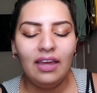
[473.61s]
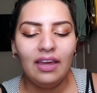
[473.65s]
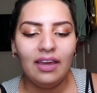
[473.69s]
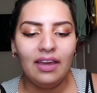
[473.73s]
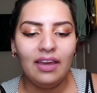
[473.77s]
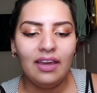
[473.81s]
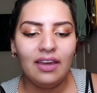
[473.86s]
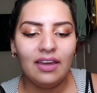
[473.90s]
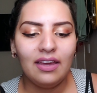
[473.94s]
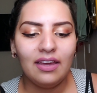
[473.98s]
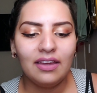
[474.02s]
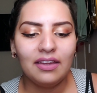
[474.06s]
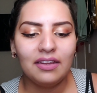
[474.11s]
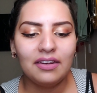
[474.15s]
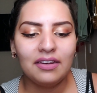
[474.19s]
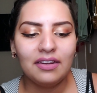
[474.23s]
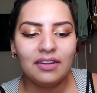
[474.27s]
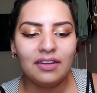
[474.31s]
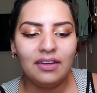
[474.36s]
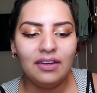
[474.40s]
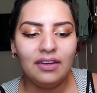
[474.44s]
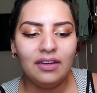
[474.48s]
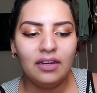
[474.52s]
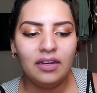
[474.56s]
And
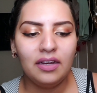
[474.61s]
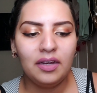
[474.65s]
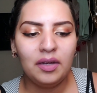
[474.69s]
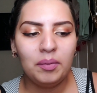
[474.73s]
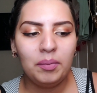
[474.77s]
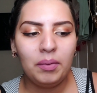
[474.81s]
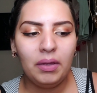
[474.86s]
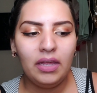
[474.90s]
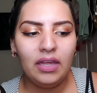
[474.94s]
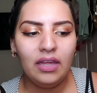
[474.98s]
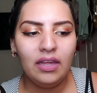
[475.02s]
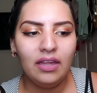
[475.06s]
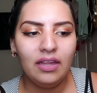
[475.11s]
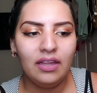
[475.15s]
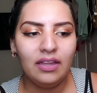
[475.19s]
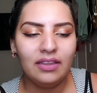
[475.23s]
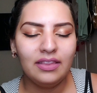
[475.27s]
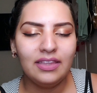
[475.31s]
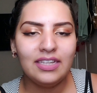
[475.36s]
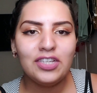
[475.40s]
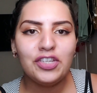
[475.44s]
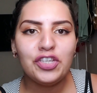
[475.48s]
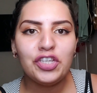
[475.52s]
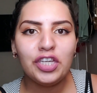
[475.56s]

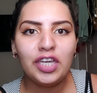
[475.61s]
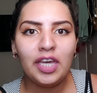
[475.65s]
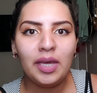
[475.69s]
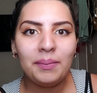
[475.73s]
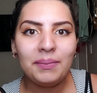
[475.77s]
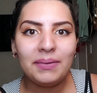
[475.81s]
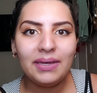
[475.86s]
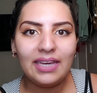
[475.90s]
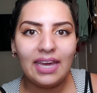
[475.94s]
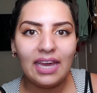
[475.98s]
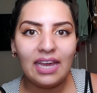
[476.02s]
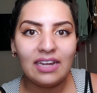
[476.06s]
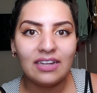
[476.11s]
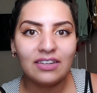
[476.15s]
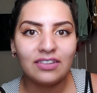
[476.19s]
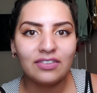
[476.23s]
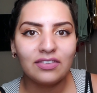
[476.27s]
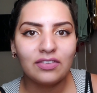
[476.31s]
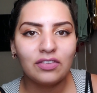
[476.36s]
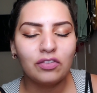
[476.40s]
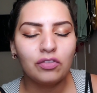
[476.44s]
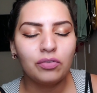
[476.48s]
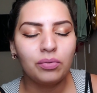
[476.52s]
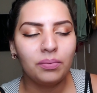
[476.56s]
then she came
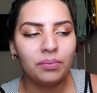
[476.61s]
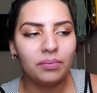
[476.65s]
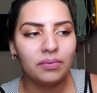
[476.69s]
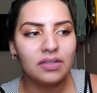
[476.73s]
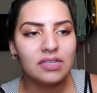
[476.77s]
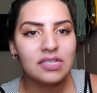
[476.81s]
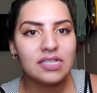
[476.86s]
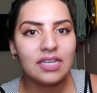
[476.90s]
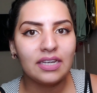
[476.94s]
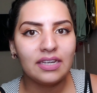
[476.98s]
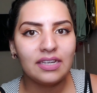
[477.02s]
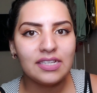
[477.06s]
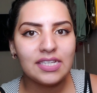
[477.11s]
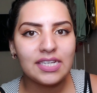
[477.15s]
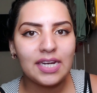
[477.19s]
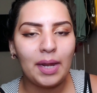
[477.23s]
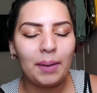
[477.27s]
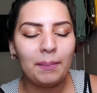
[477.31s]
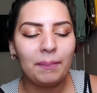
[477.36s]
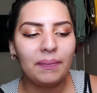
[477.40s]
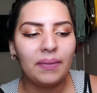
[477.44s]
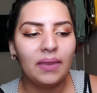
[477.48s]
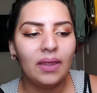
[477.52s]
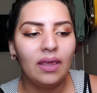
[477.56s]
again the second
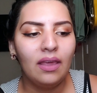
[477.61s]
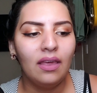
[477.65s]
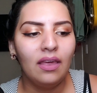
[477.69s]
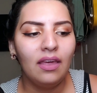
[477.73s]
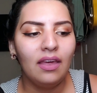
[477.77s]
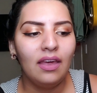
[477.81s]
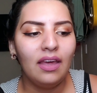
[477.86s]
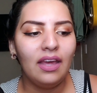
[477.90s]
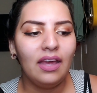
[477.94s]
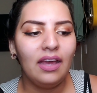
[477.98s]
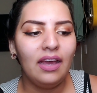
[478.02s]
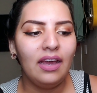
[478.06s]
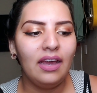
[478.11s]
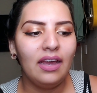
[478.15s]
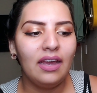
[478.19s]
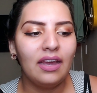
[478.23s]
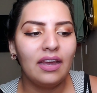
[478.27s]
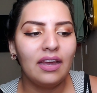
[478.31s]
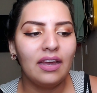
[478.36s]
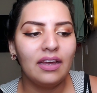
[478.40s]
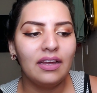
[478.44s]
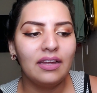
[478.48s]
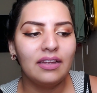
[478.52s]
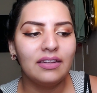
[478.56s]
time,
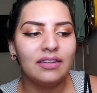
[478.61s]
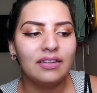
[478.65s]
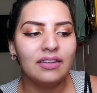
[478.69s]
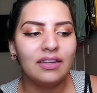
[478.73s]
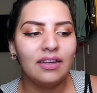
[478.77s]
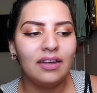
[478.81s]
and